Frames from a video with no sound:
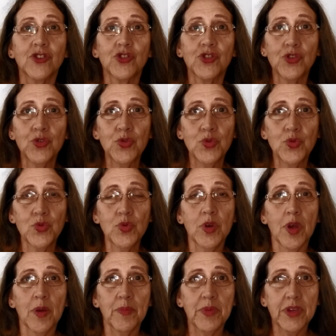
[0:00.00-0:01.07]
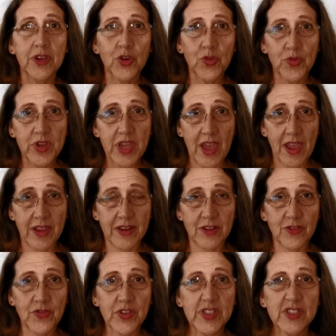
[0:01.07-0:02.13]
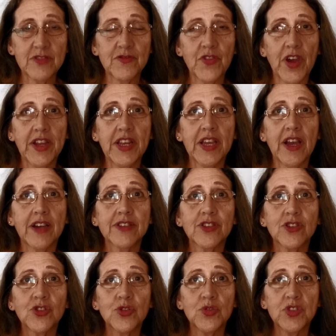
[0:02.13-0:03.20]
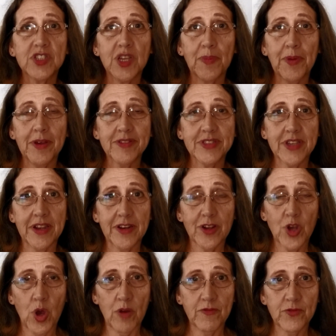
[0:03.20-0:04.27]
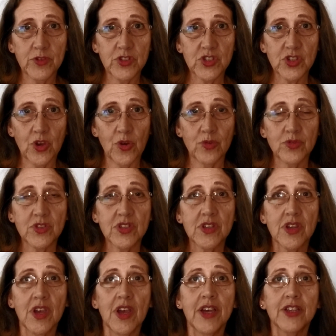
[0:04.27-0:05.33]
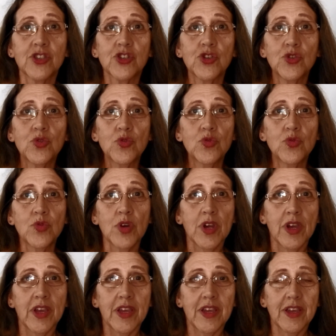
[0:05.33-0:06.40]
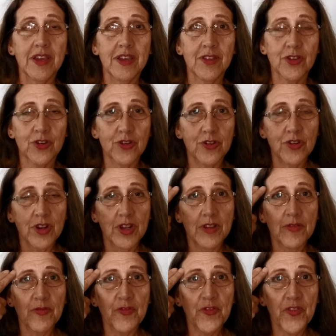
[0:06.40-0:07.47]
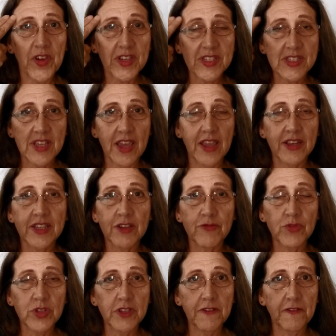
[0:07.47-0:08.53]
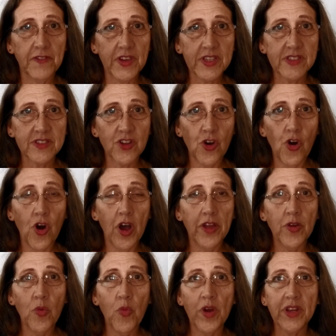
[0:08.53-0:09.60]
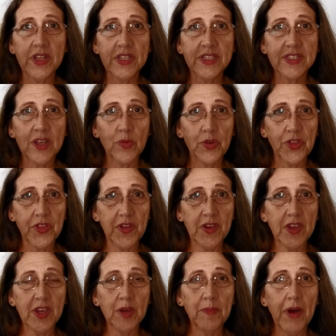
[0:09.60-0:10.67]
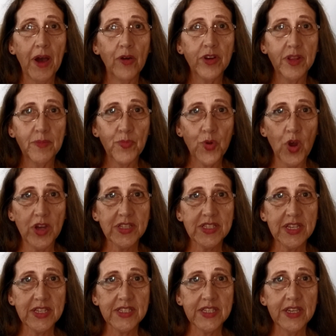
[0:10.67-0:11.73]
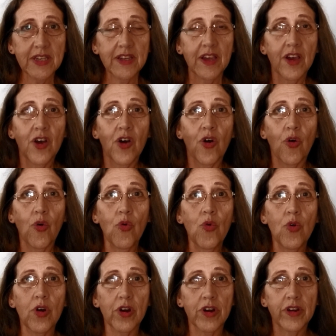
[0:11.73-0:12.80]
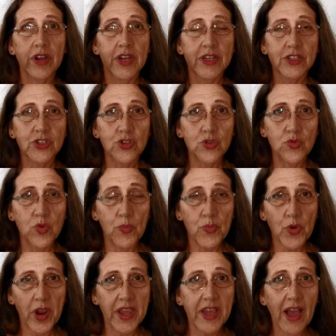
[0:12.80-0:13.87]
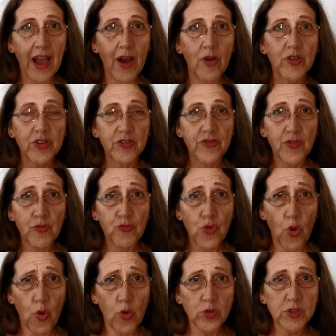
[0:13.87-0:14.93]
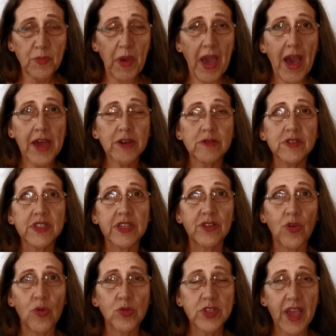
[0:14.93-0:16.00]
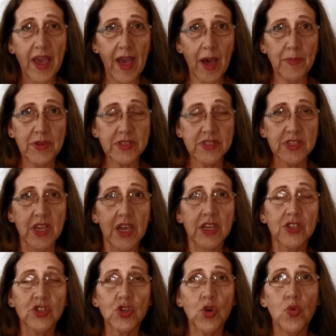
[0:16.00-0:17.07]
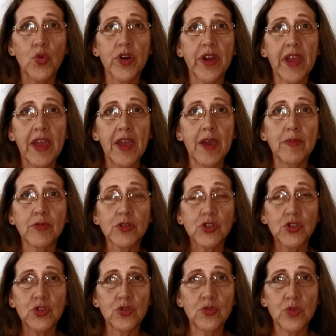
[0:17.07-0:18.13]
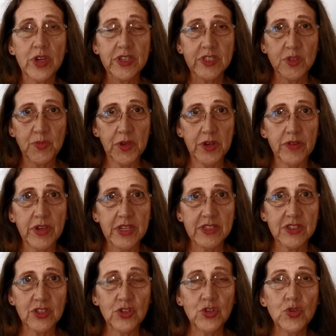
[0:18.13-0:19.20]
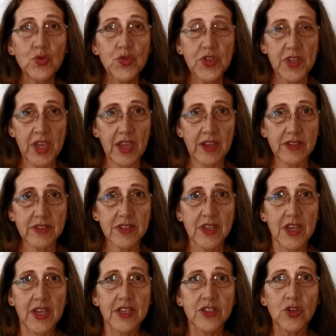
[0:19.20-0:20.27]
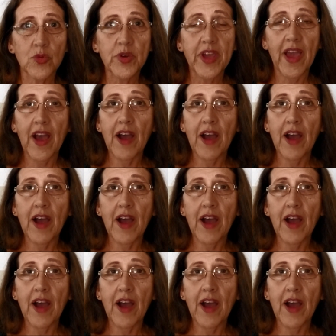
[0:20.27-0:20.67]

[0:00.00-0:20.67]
to be creative. It's inviting us to step outside our comfort zones, to either fixate, get really fixed on what it is that we're thinking about and processing, or to break out of old patterns and old habits so we're able to experience new things. So we